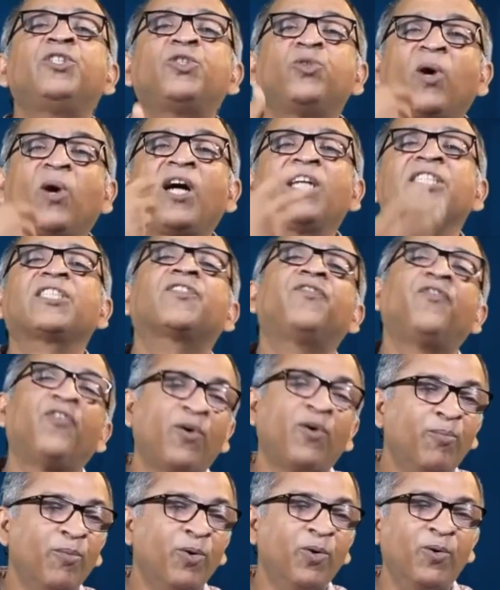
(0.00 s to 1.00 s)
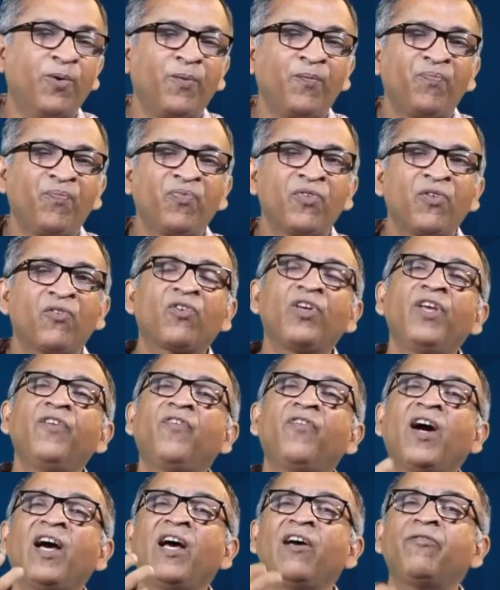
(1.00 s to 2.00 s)
to ask for more. So
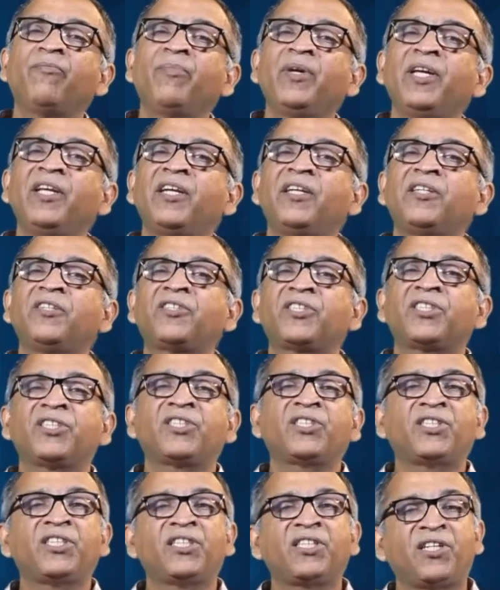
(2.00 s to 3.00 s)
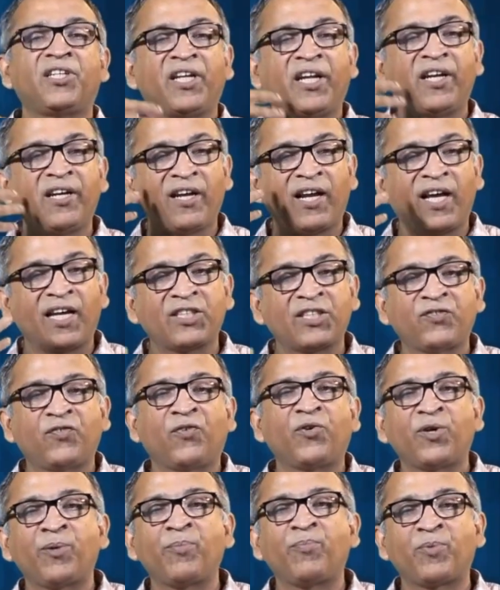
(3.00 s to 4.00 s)
if I have been entrusted 10 lakhs
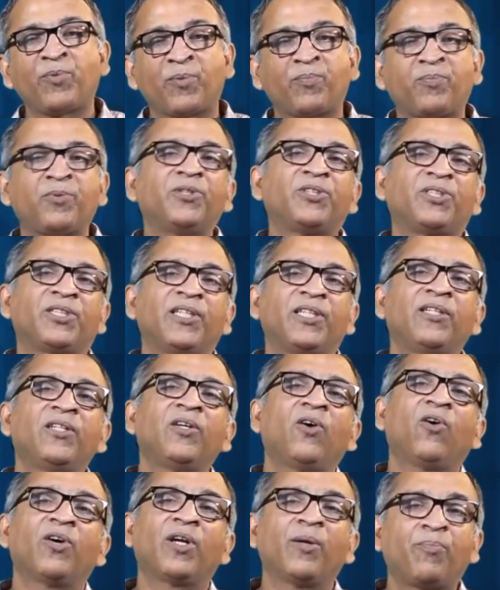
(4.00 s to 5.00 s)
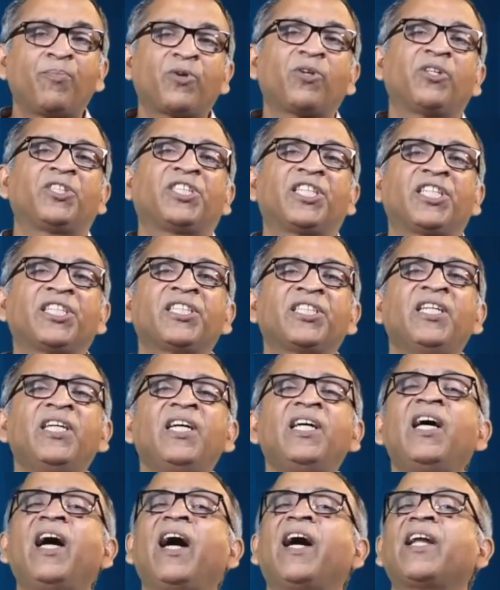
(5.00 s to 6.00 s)
for a proposal or a project
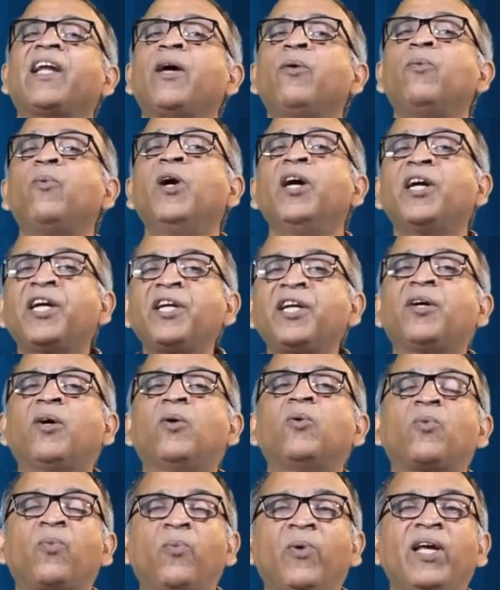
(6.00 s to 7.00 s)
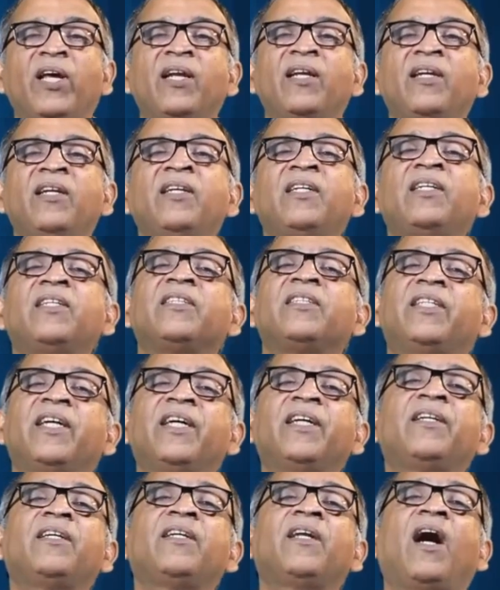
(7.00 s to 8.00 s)
and I work it out well,
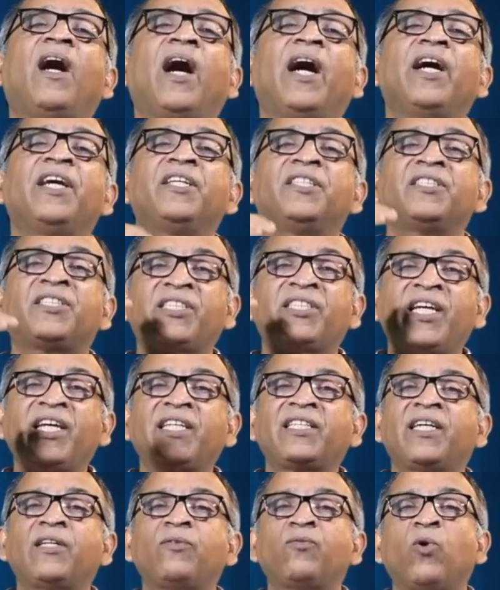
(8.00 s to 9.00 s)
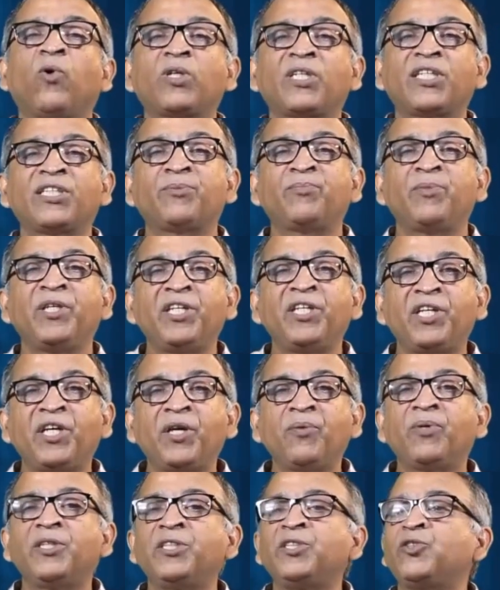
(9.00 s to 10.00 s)
then I say that what has been
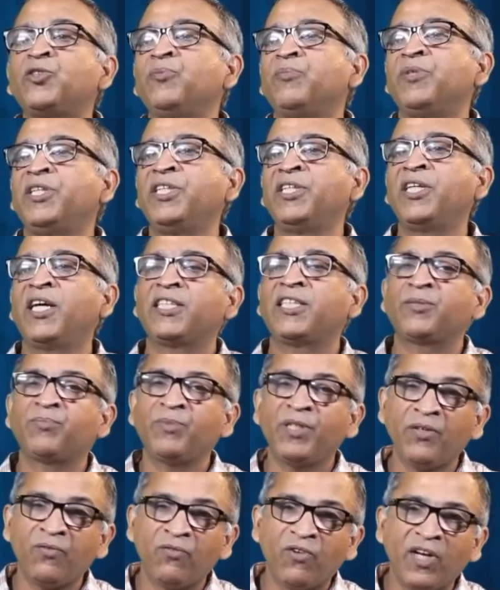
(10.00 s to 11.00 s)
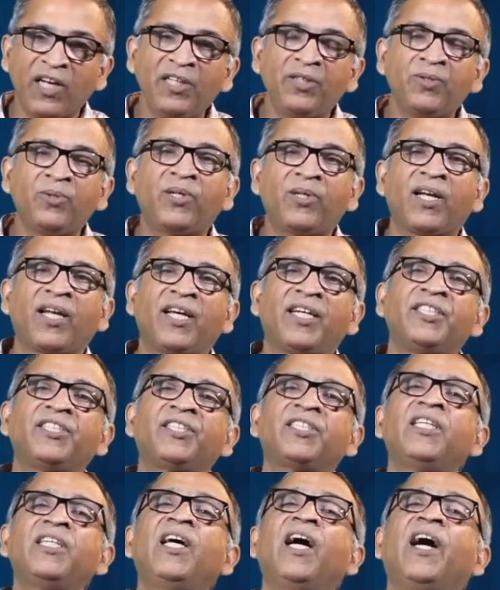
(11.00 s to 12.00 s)
given to me has been well
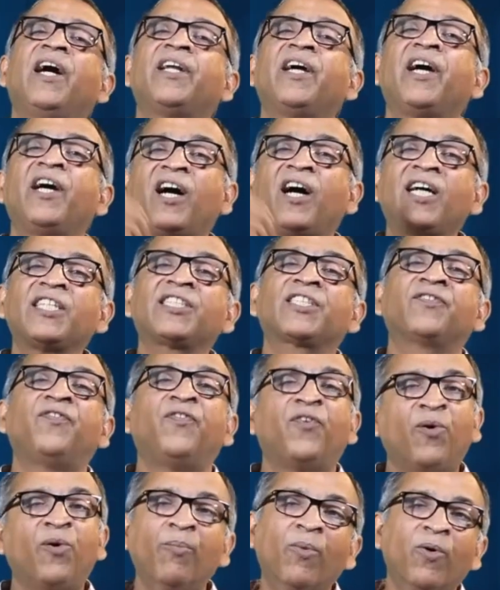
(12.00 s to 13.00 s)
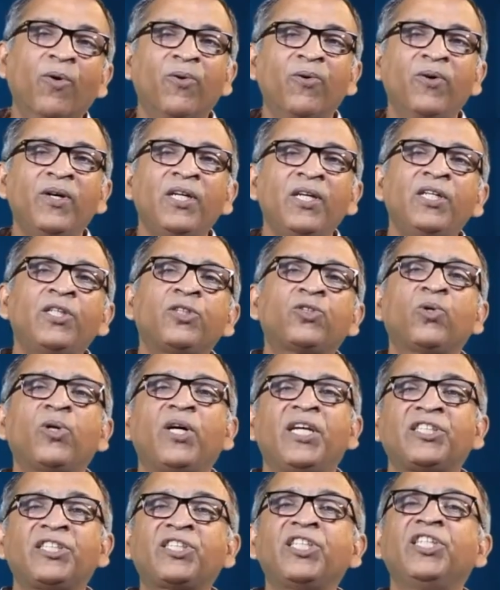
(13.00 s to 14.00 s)
utilized and I ask for more. So
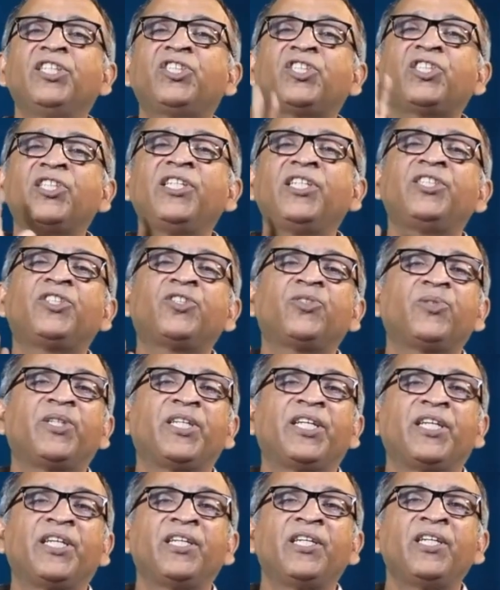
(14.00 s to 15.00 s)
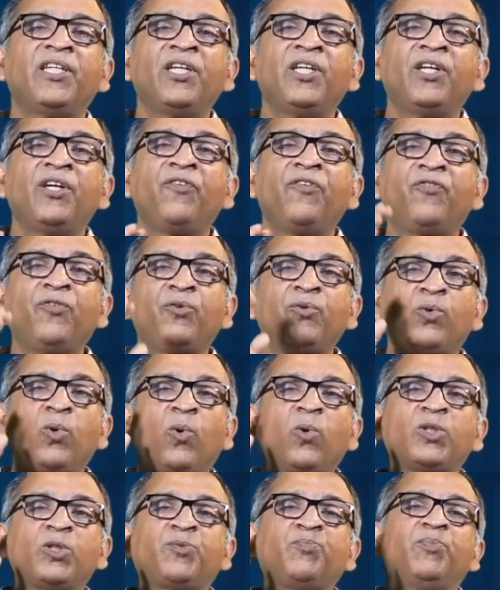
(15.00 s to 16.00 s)
essentially today, if you,
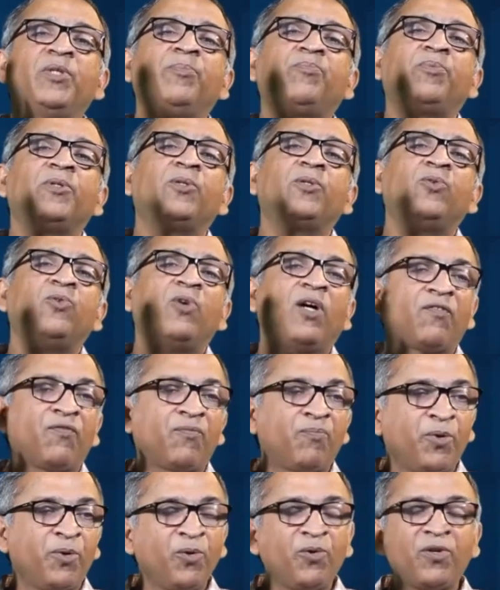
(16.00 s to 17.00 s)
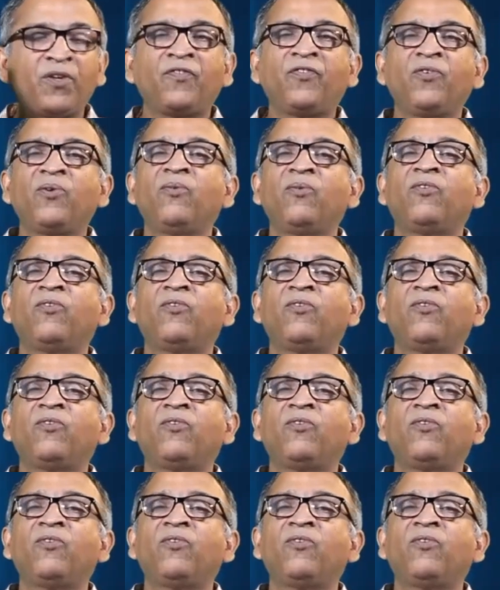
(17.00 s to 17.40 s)
those people who have beautiful